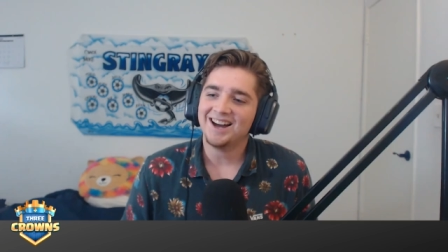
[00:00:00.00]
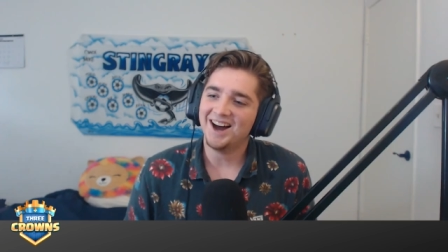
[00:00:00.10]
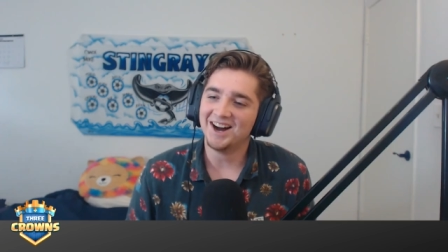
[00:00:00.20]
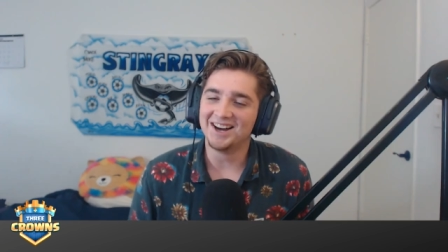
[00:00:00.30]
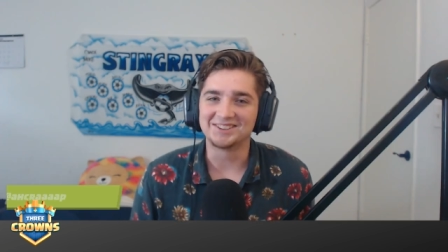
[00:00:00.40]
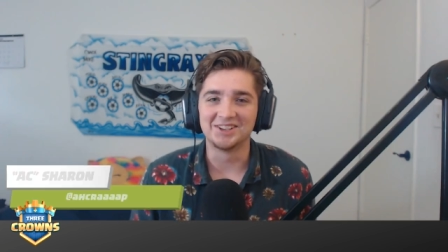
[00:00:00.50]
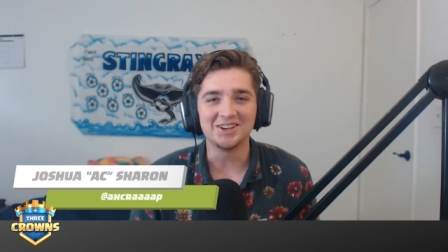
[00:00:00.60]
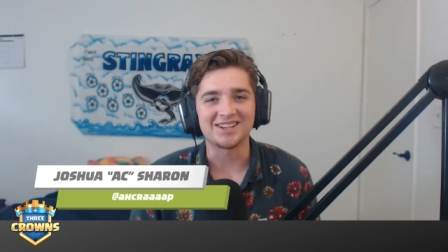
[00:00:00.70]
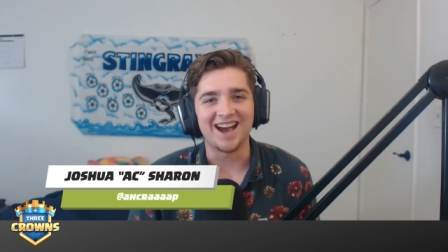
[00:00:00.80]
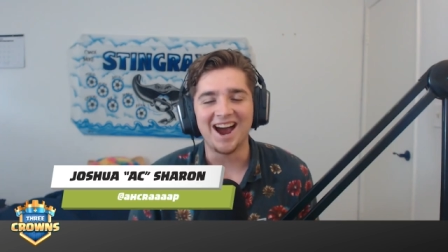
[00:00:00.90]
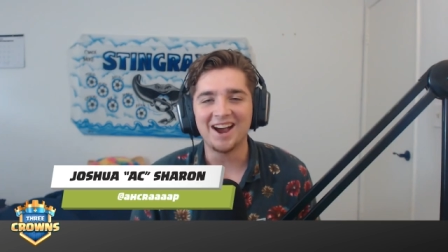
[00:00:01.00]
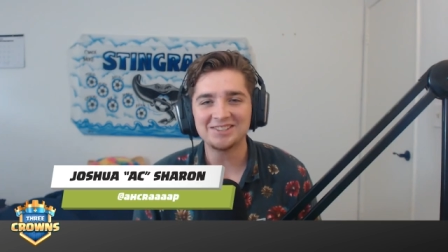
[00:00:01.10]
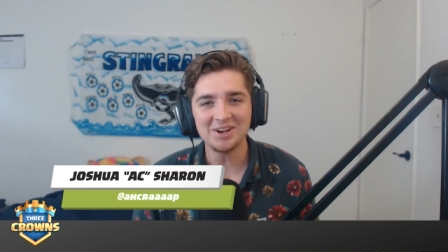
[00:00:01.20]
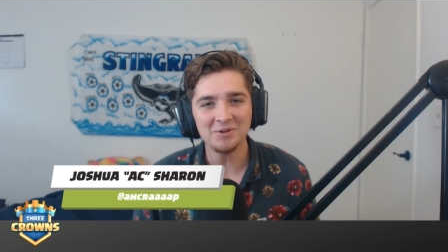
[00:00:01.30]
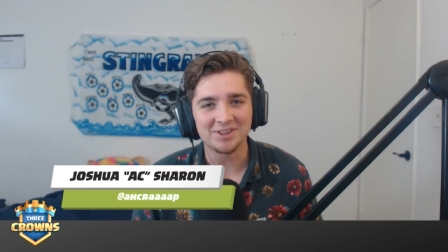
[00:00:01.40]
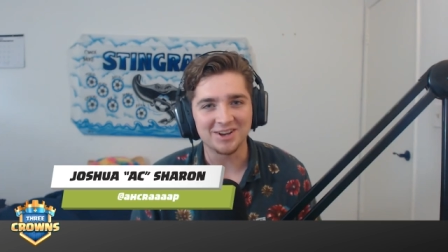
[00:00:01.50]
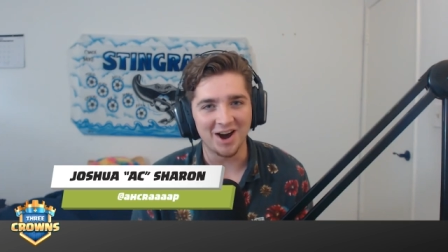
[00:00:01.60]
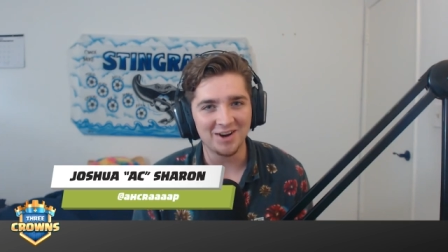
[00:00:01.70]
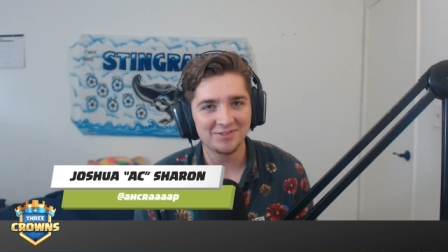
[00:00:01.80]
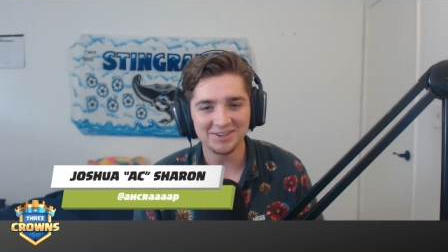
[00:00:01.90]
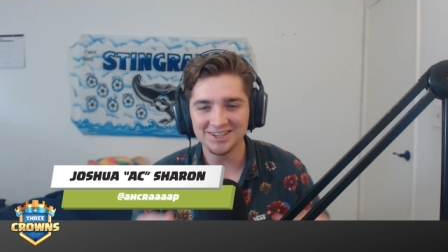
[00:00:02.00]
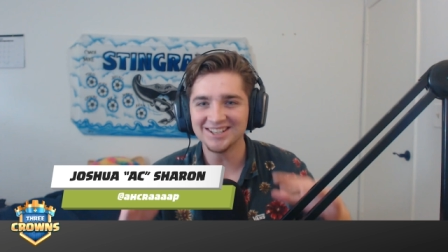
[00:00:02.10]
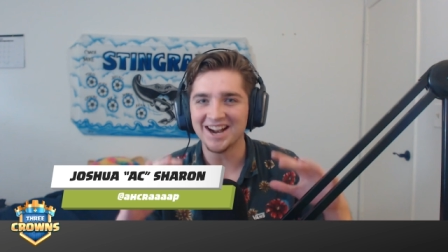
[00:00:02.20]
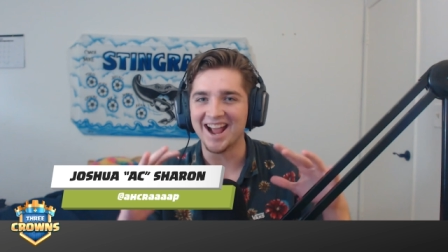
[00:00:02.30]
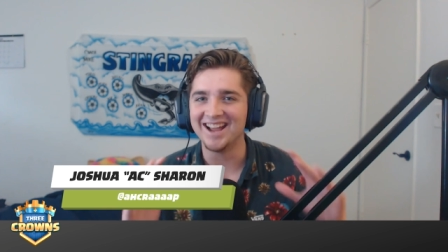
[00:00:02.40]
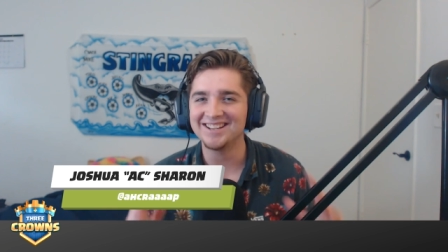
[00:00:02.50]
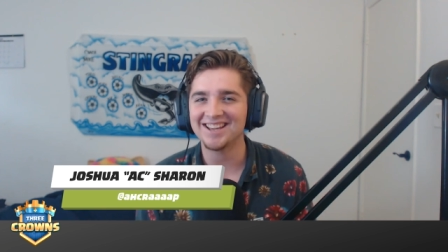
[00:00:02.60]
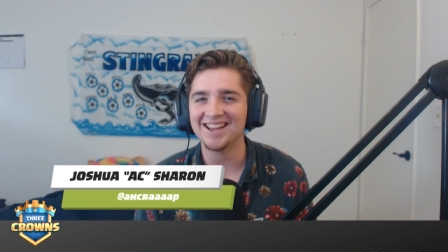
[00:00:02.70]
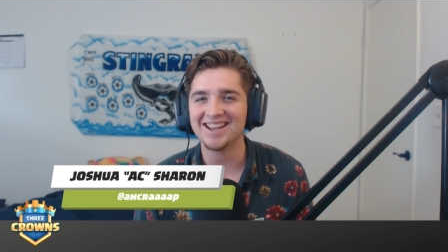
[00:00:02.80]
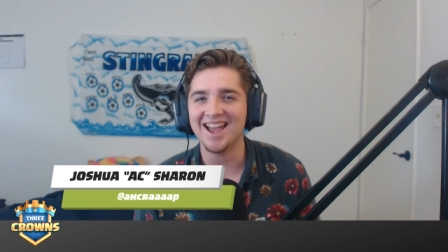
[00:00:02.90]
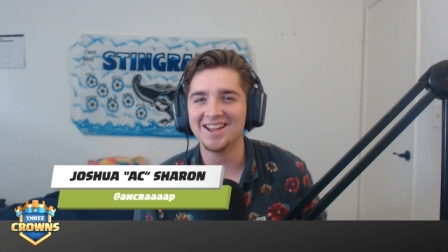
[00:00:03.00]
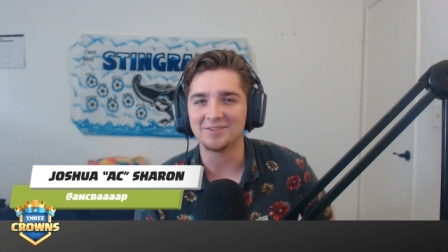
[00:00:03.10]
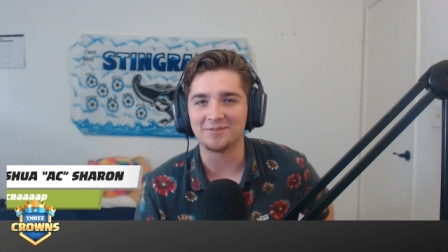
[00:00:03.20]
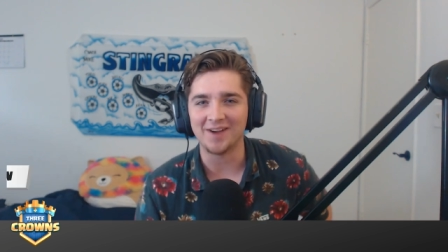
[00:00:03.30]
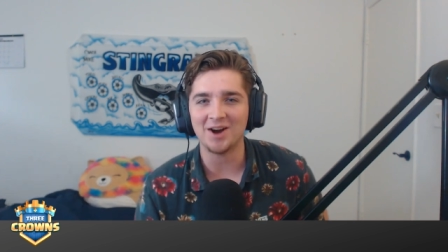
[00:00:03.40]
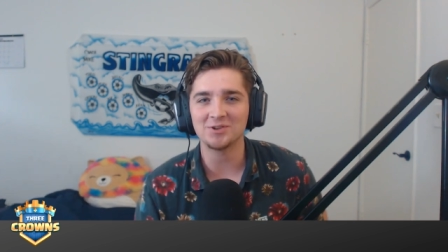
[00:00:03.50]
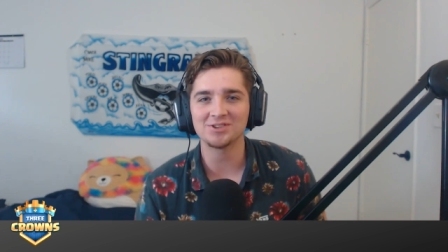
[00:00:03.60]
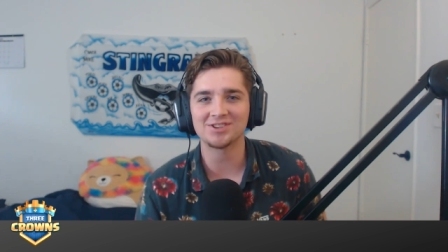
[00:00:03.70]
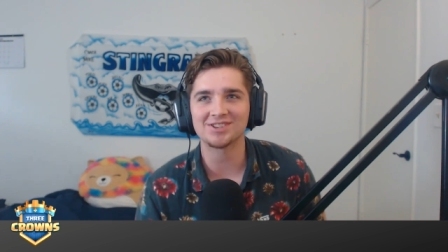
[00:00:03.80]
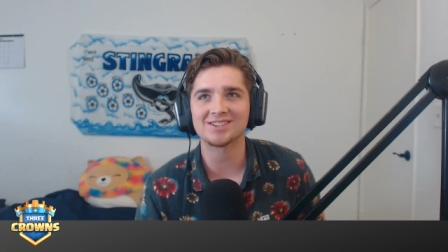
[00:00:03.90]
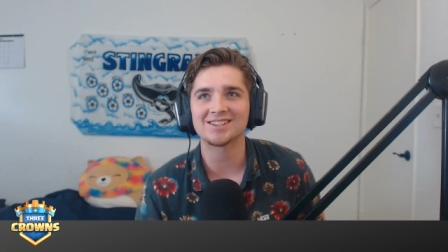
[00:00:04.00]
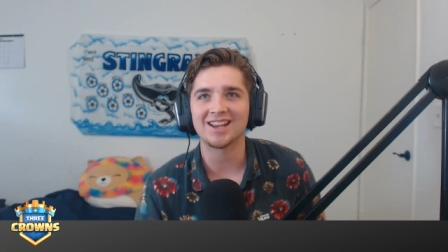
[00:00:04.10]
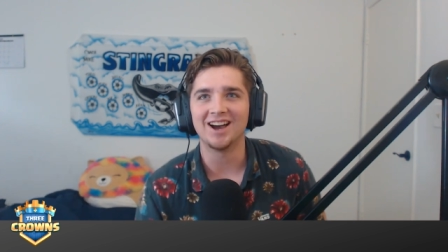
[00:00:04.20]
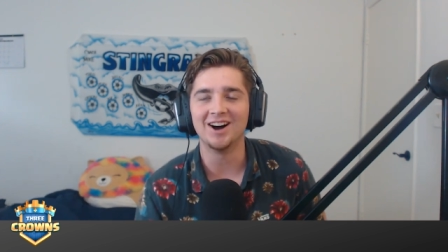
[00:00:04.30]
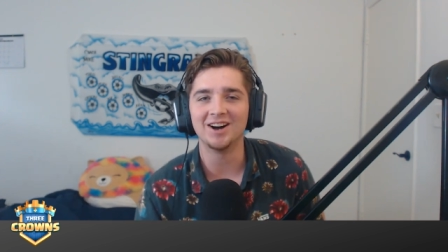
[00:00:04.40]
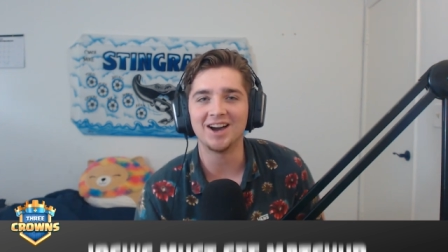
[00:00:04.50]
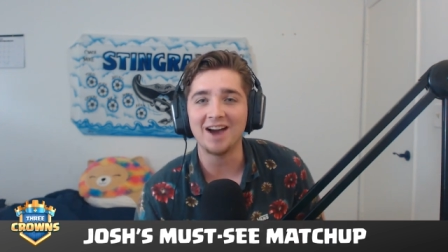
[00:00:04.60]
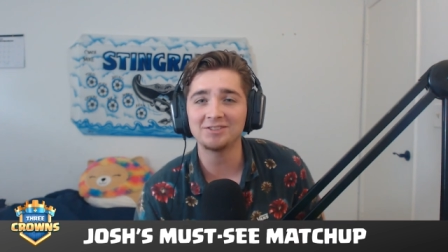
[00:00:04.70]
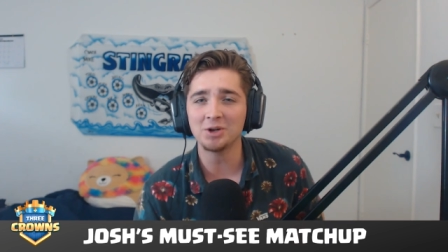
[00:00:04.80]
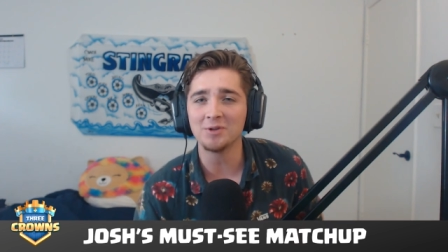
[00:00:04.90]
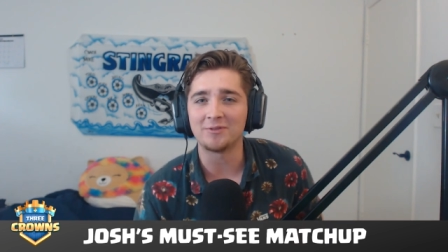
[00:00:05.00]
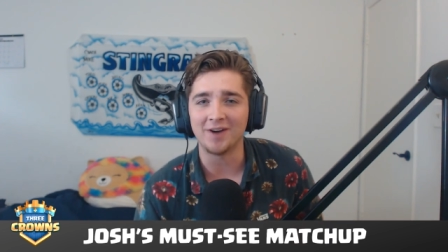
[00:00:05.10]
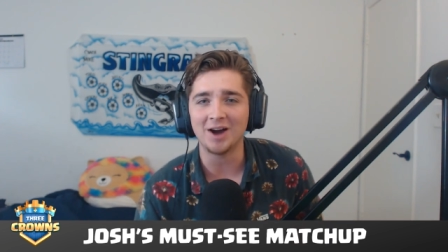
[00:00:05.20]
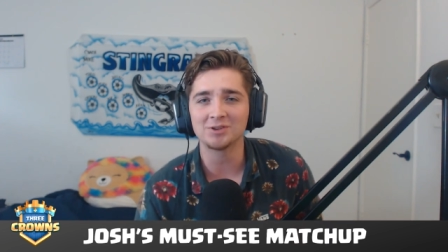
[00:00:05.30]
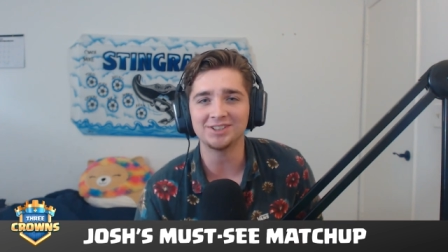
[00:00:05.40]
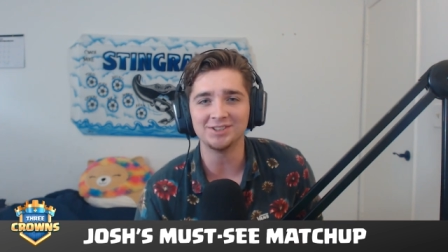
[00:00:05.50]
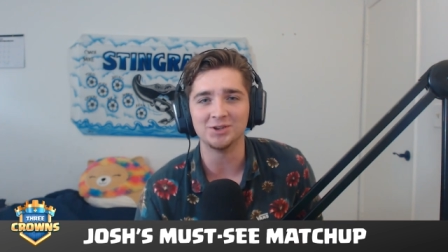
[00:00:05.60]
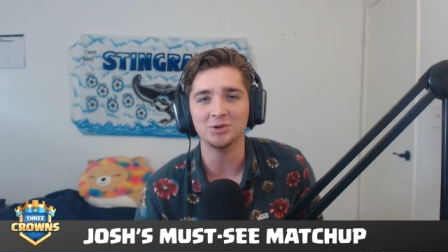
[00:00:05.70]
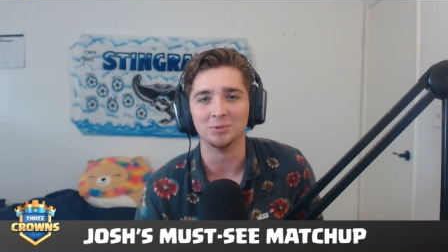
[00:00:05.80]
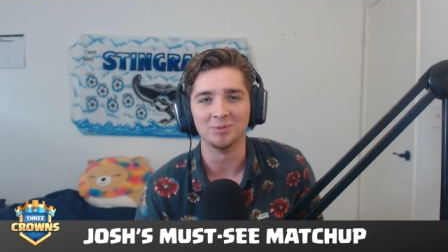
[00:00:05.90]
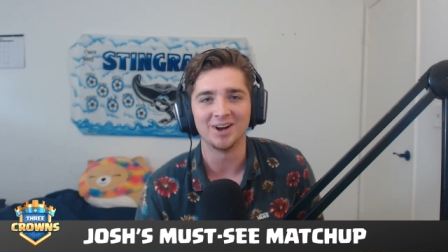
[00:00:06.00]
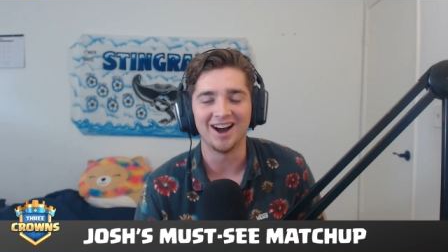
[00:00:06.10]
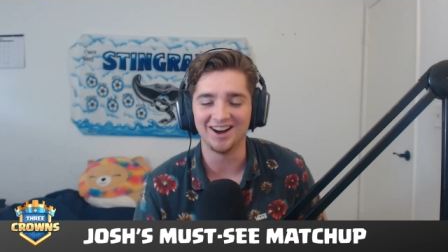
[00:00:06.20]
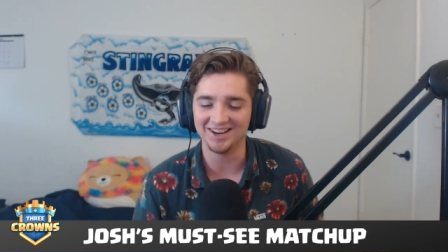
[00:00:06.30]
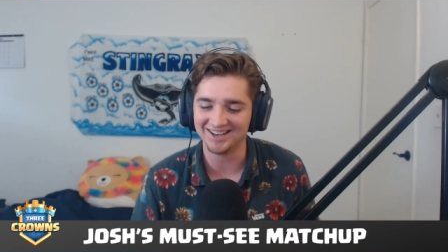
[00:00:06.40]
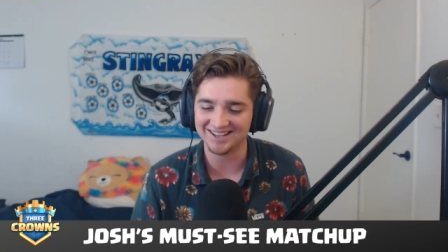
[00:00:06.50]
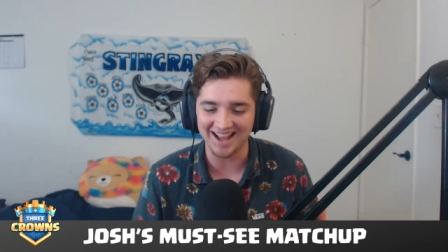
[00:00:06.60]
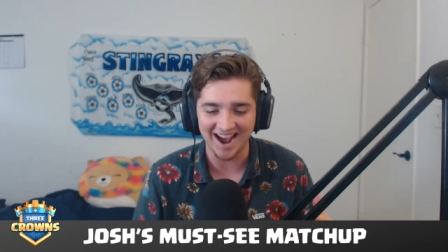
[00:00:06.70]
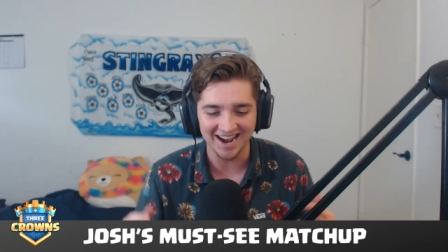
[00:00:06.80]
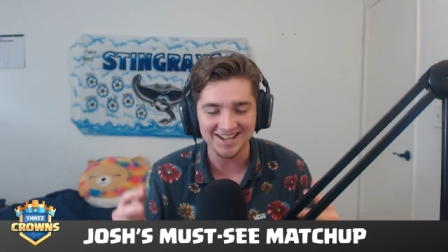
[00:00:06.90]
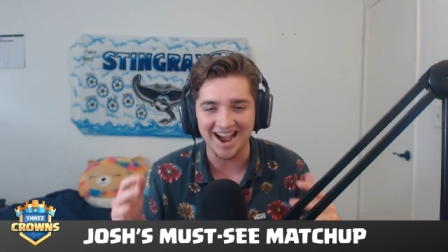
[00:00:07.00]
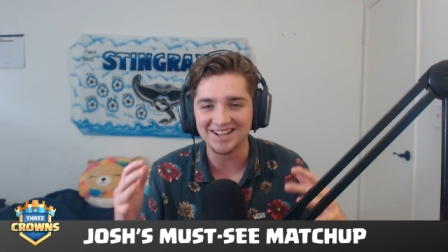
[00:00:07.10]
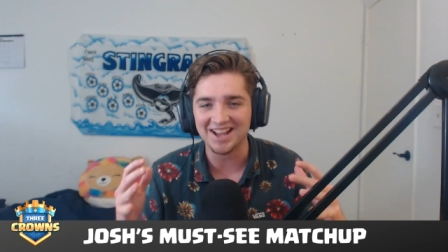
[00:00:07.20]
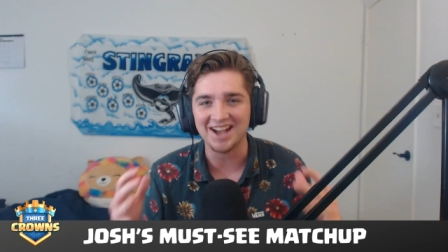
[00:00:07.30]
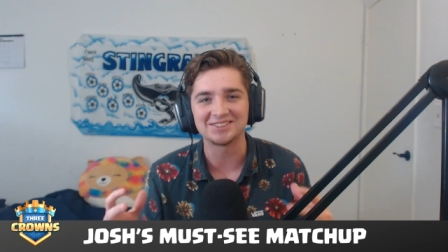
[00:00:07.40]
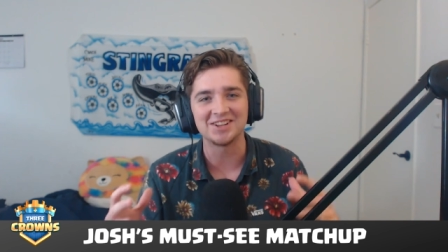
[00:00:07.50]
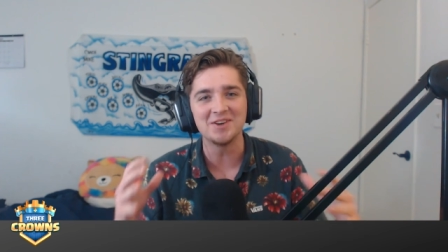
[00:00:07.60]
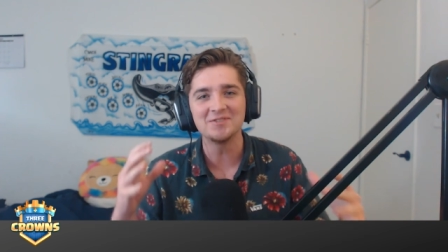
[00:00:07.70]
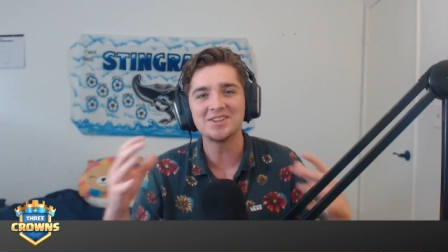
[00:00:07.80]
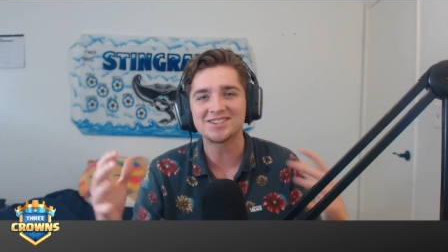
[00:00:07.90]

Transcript: Ah, uh, look, I have to go with Coffer, aka Faust. Uh, I have to go with Faust and Doom. Uh, I, I, I love the